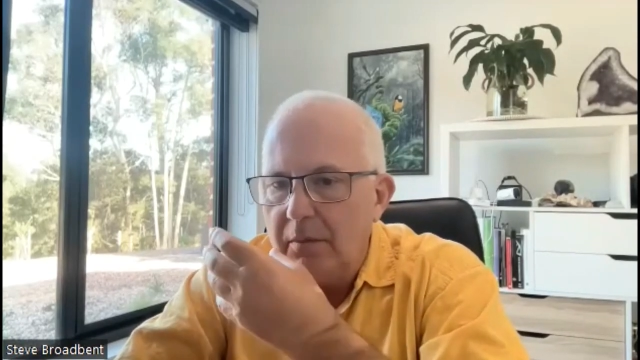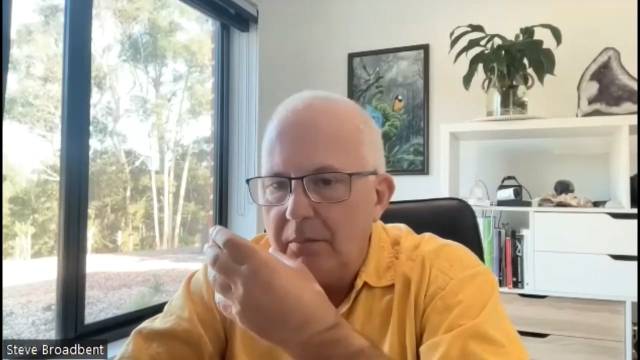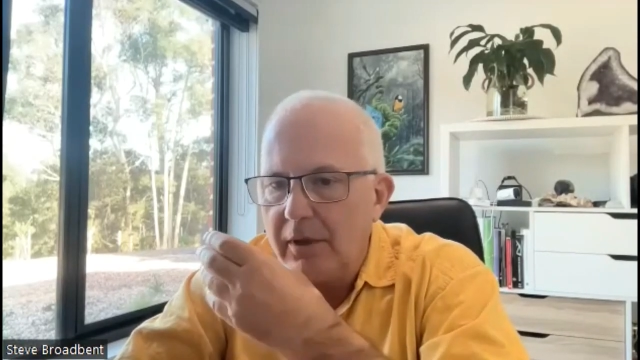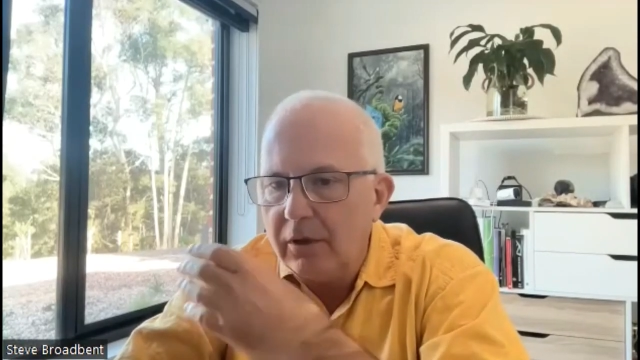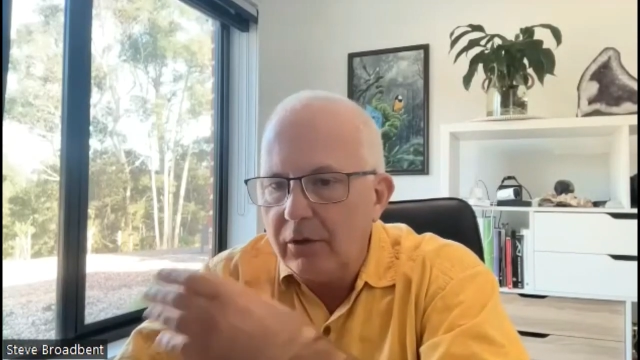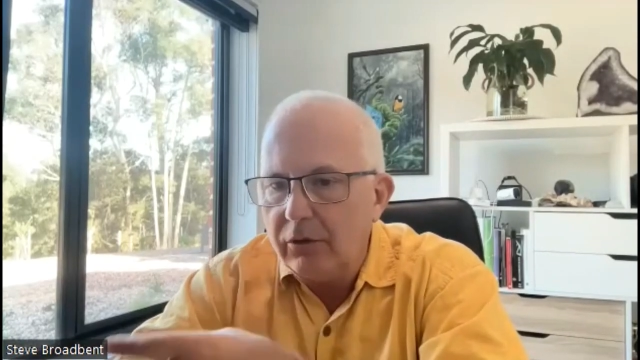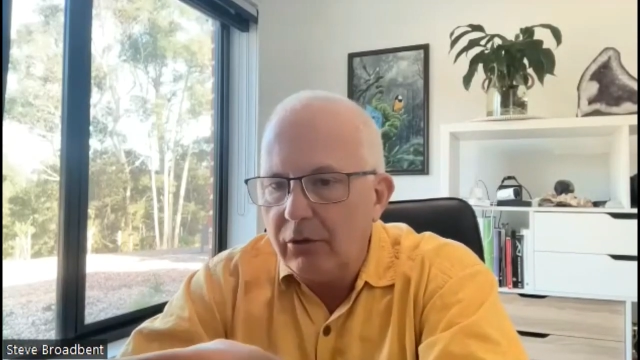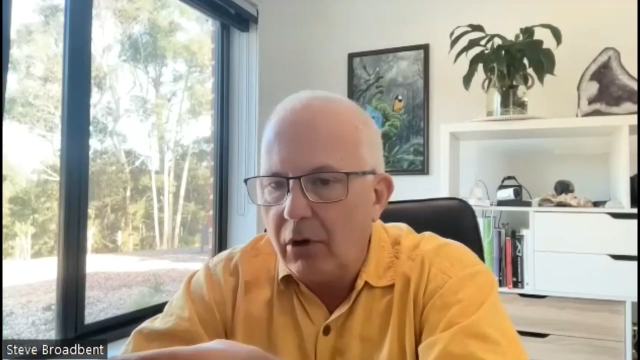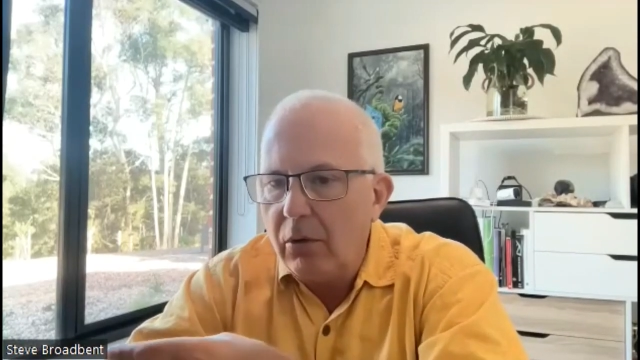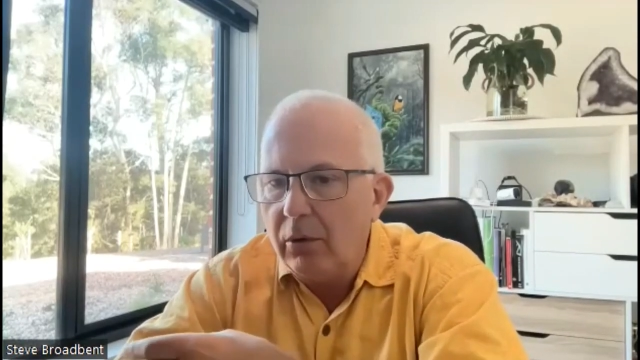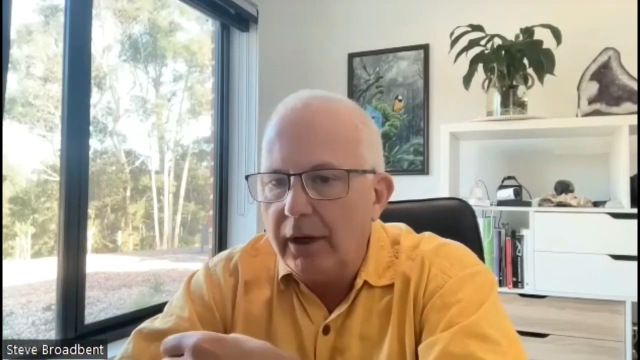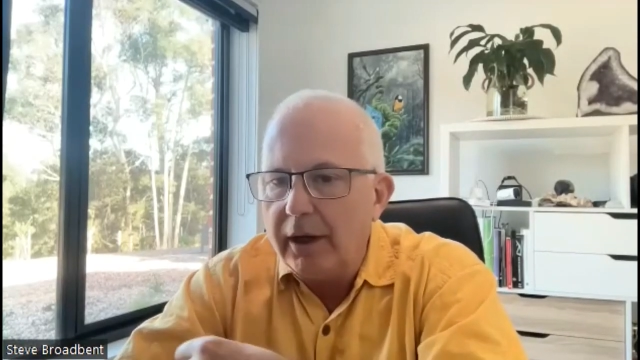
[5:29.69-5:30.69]
be
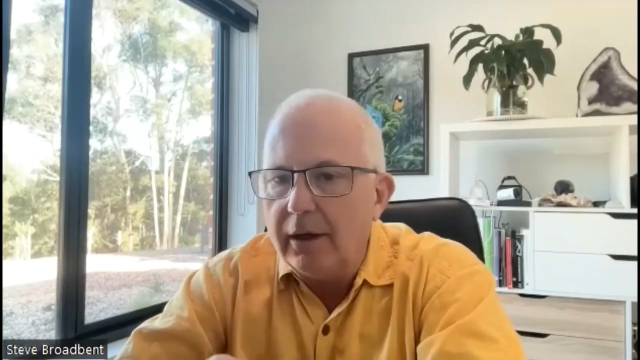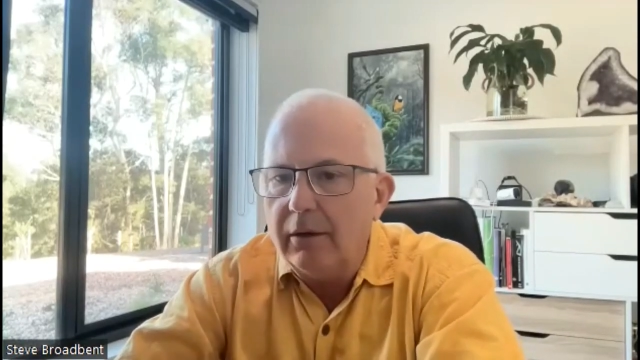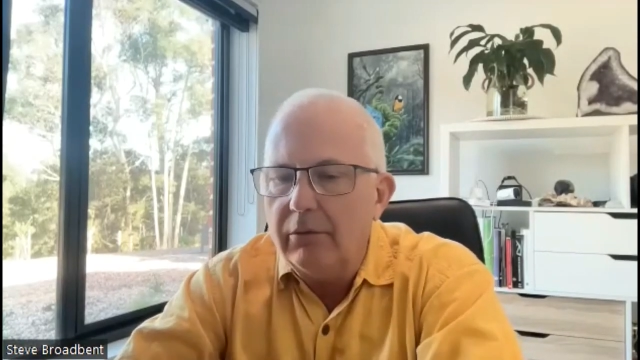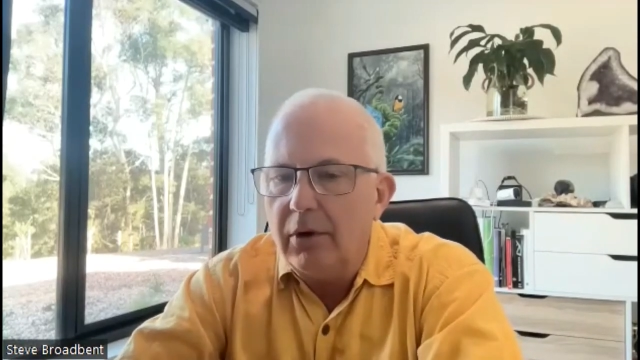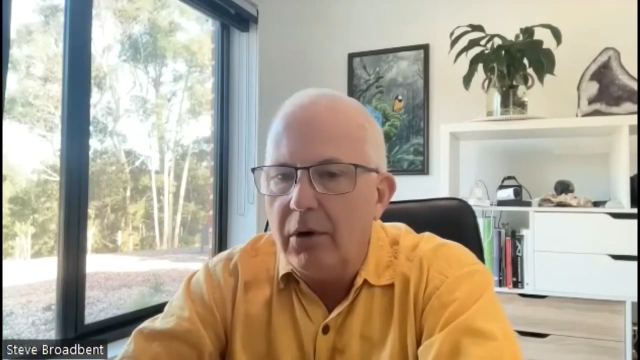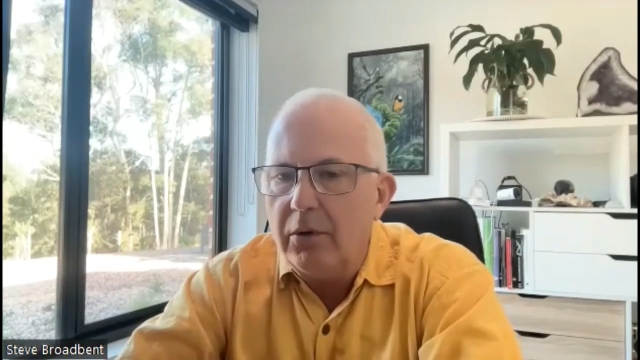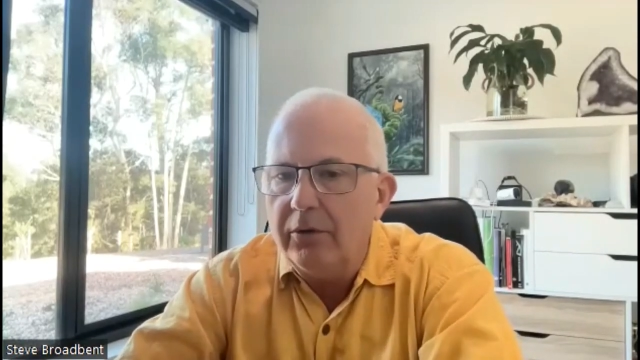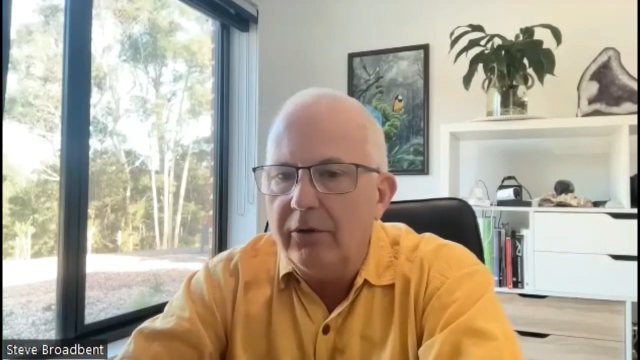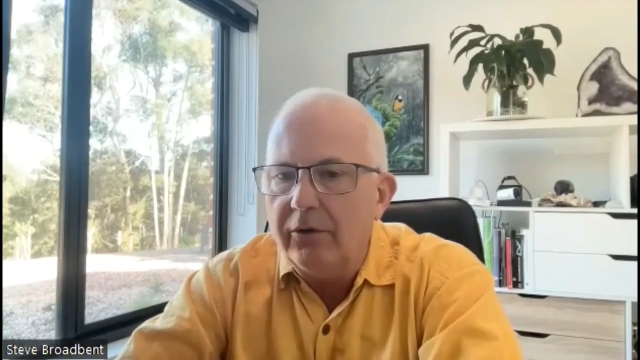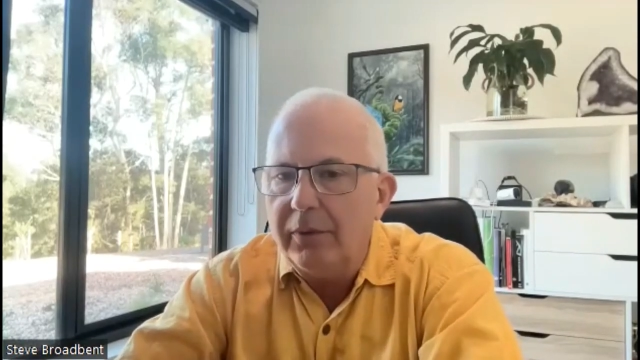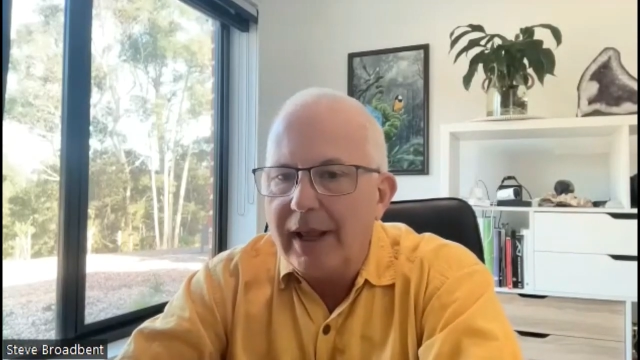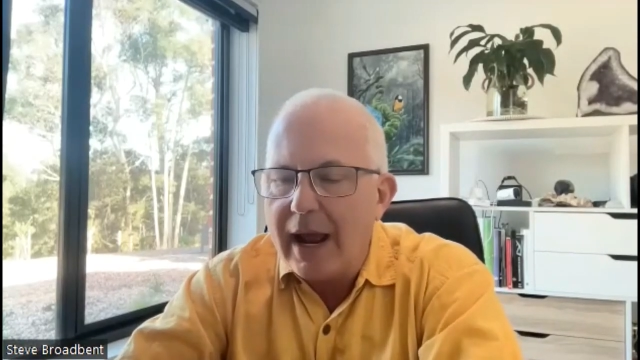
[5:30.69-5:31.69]
controlling
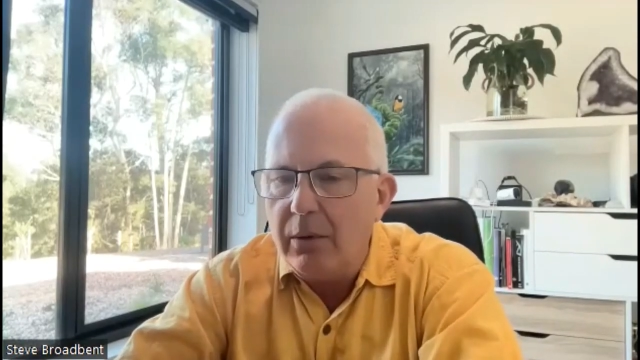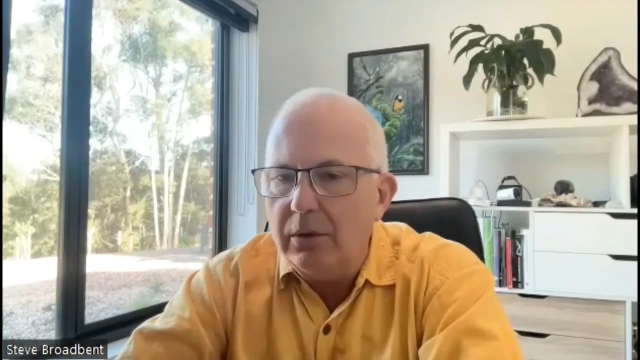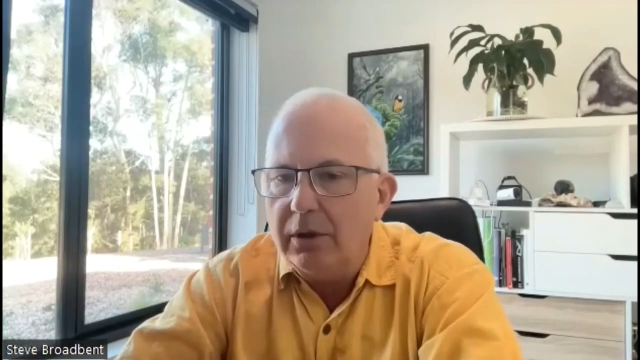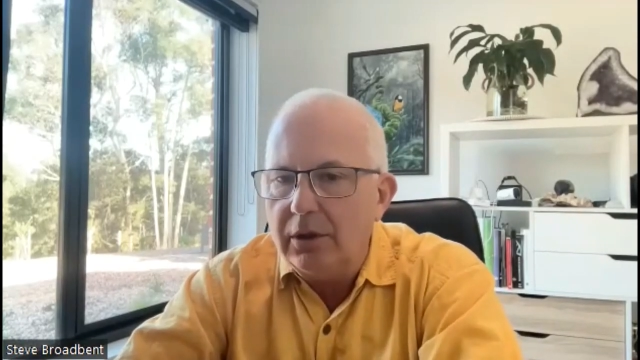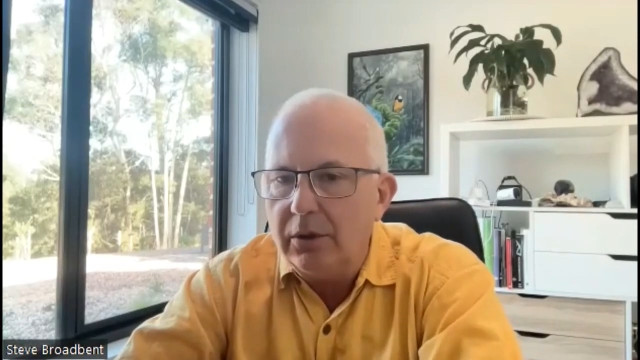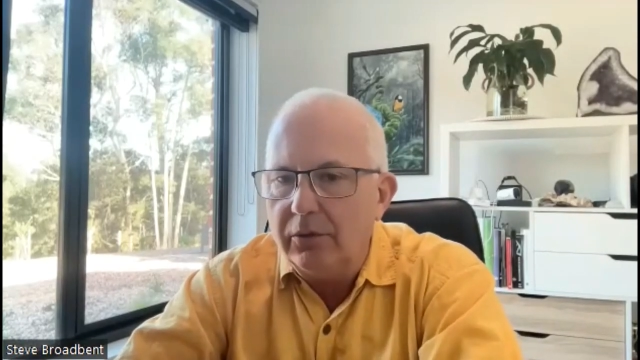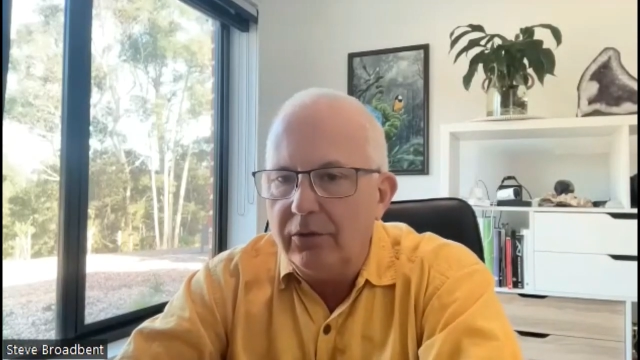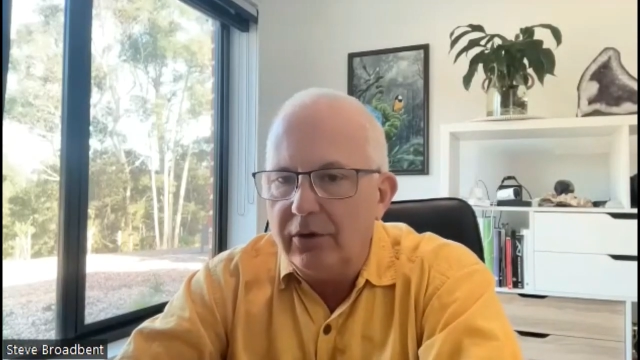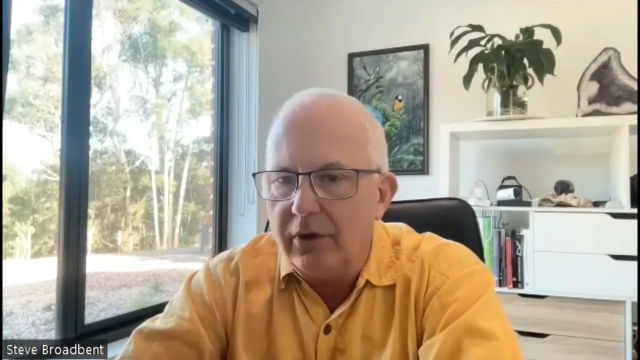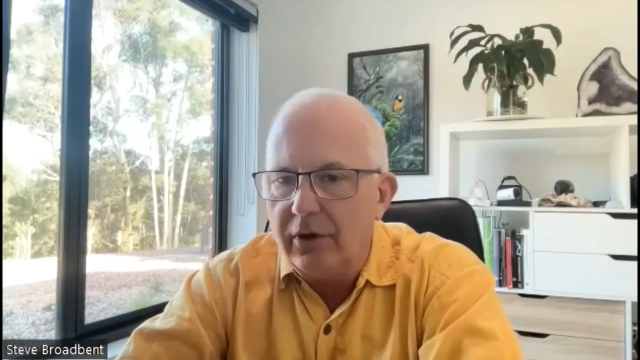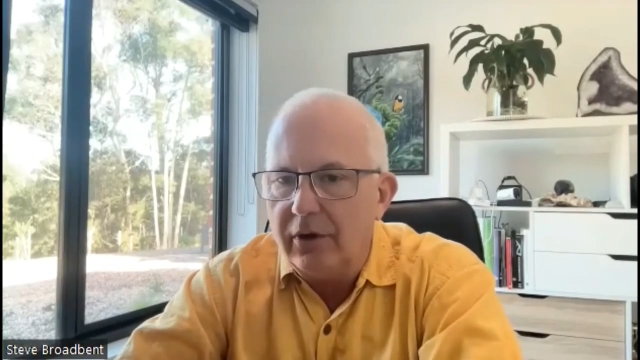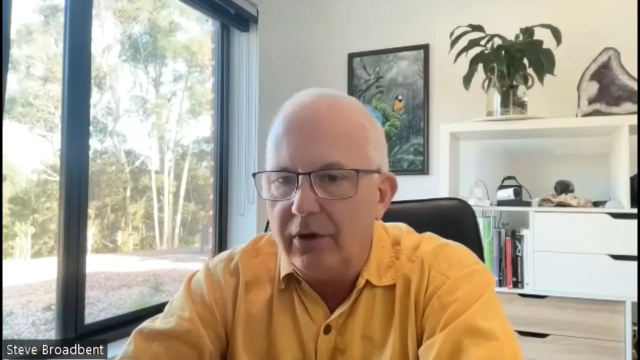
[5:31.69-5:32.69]
rodents without the use
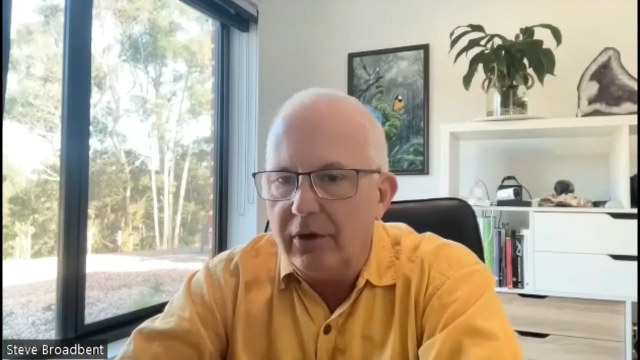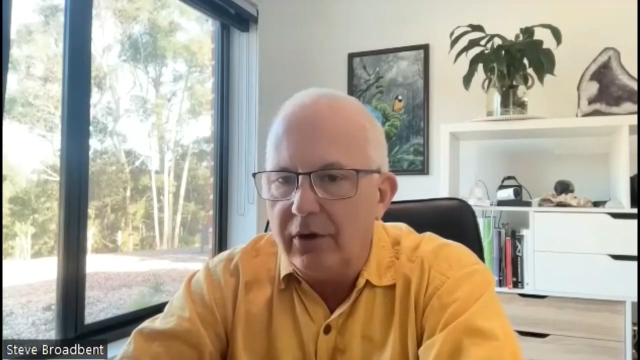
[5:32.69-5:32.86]
of